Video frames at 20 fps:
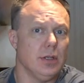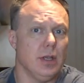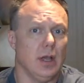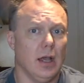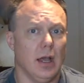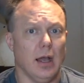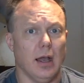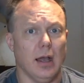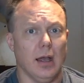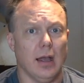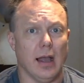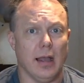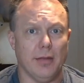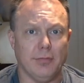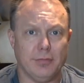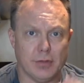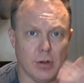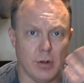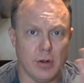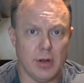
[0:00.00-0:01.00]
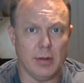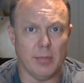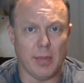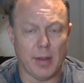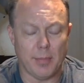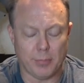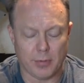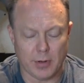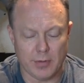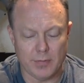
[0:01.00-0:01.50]
I've showed it in my
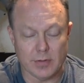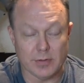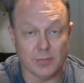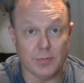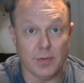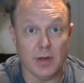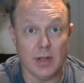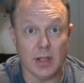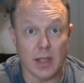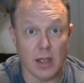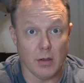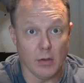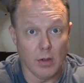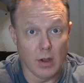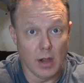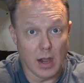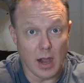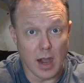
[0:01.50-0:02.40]
previous video.